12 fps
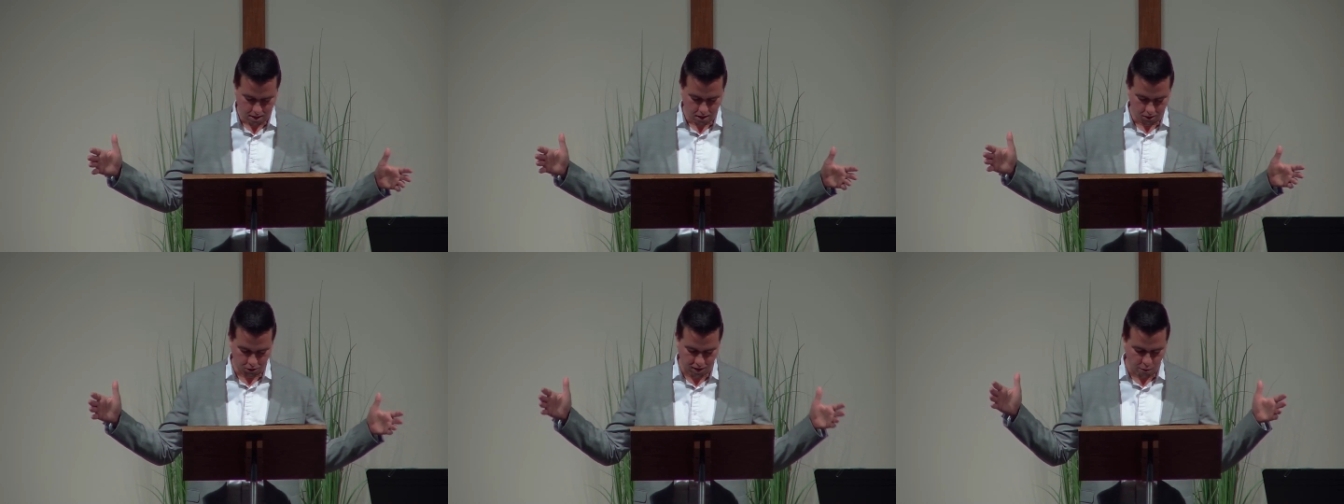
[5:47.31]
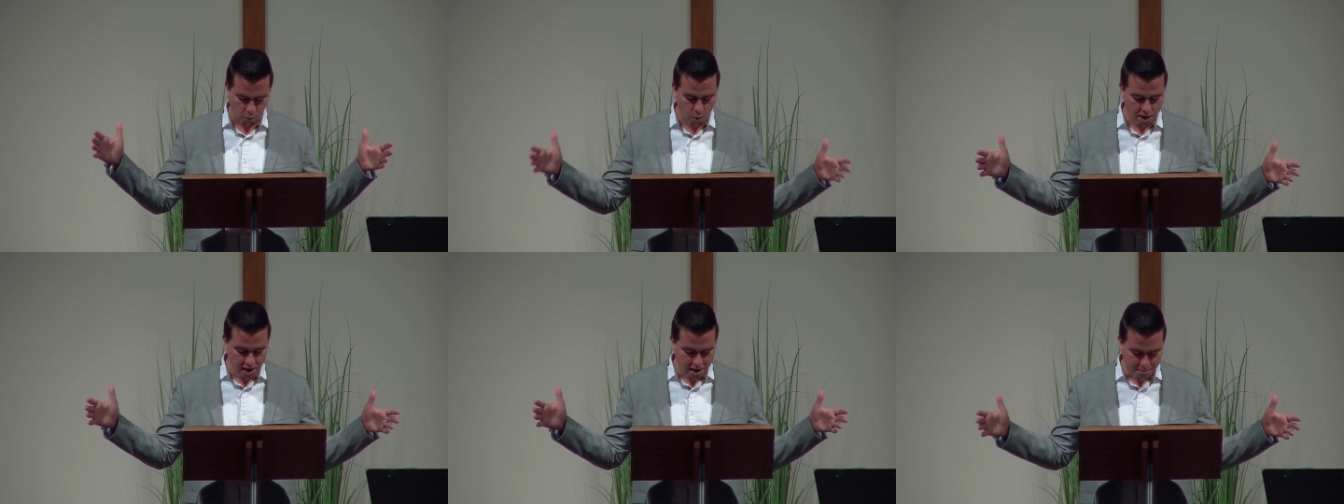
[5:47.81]
so that
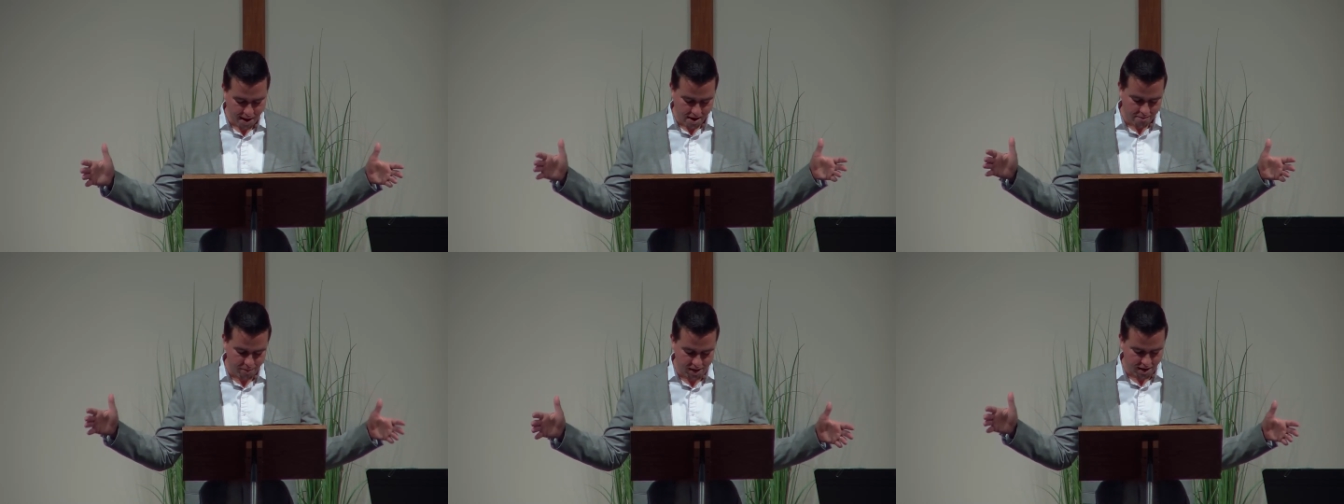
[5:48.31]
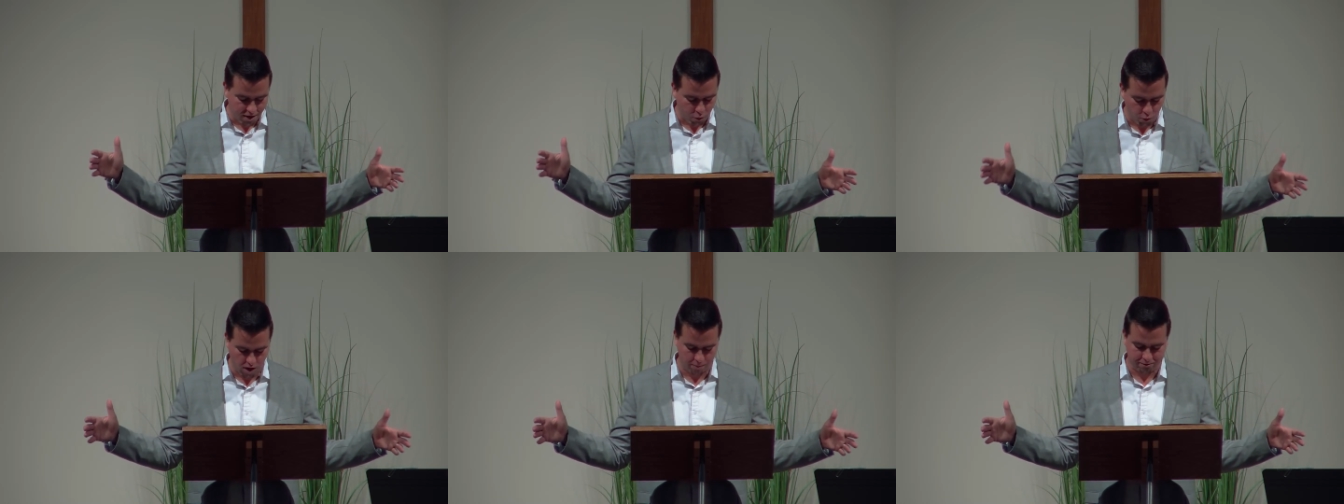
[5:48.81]
we may be
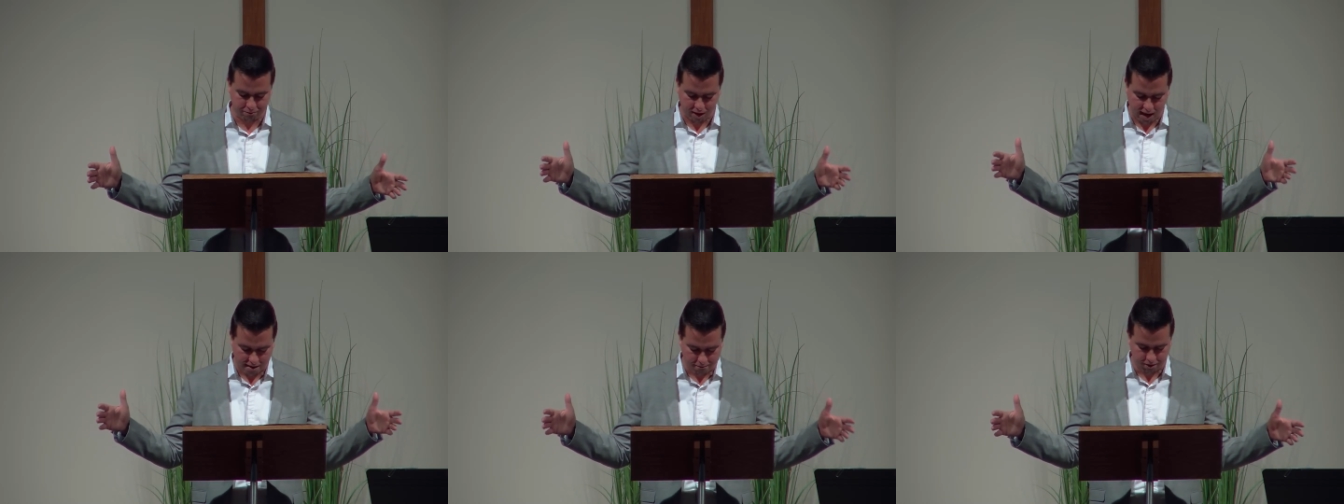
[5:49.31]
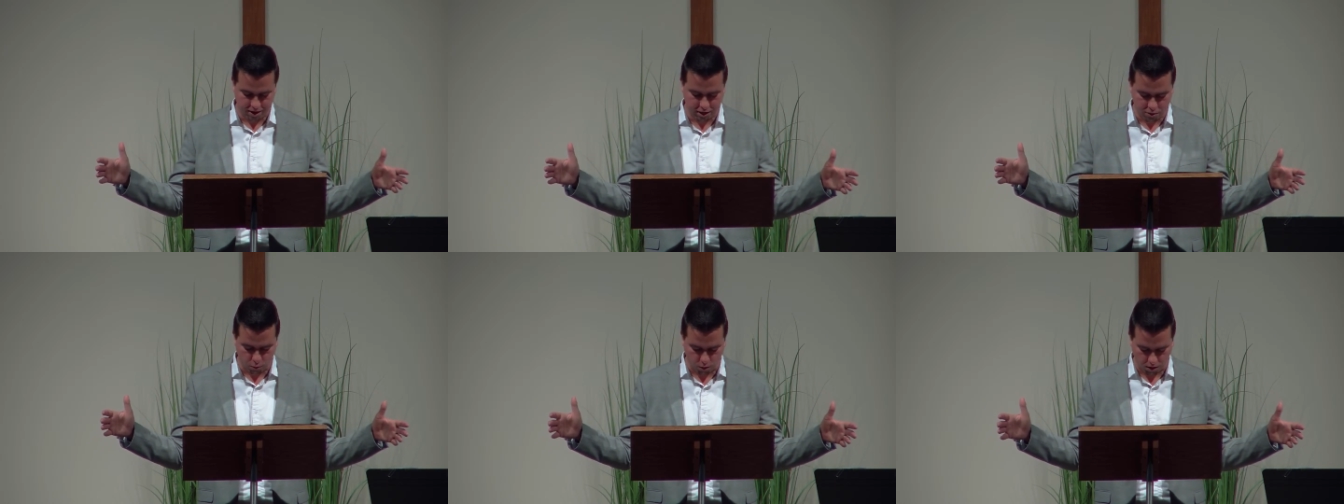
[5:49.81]
equipped for every
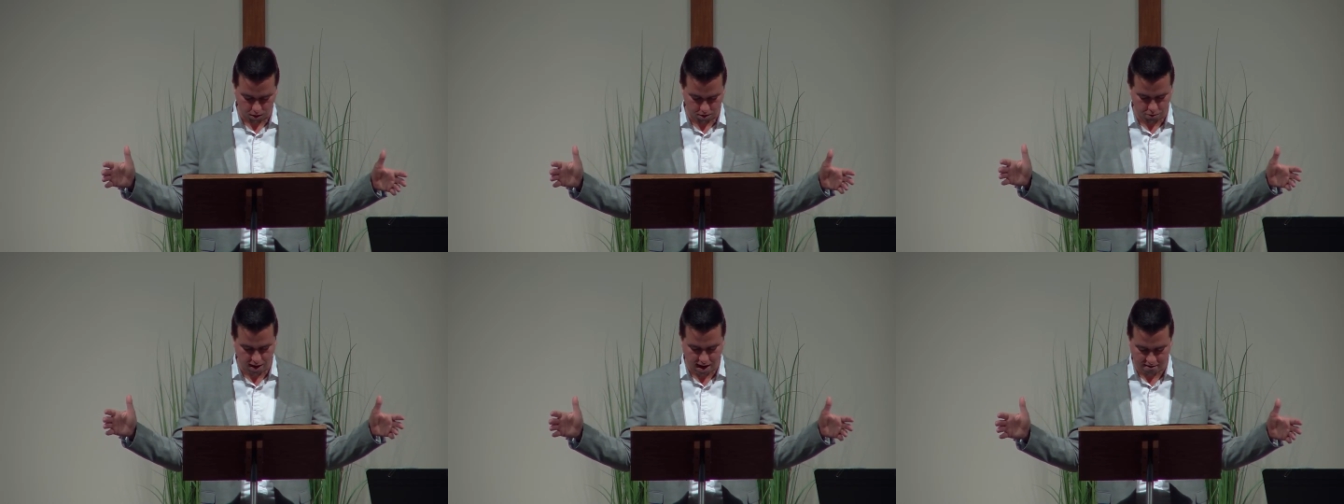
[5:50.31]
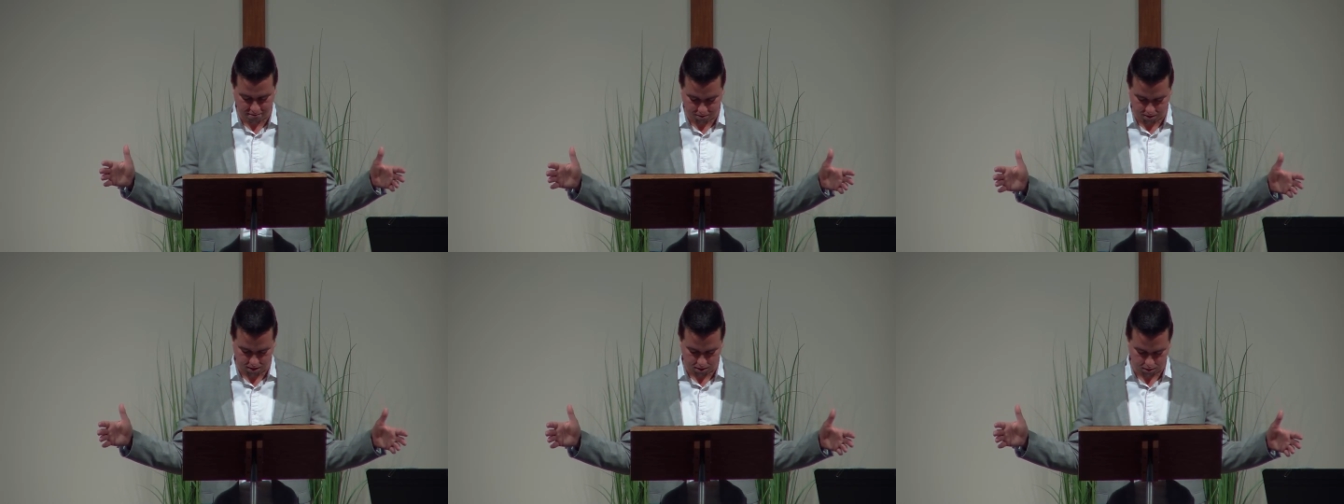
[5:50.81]
good work you have
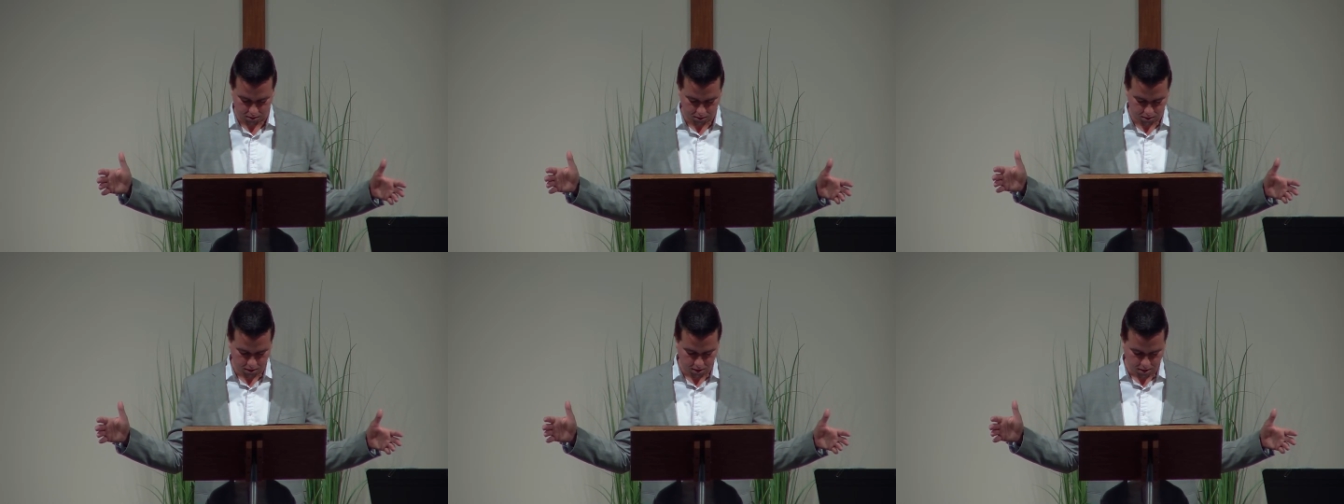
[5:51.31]
for us.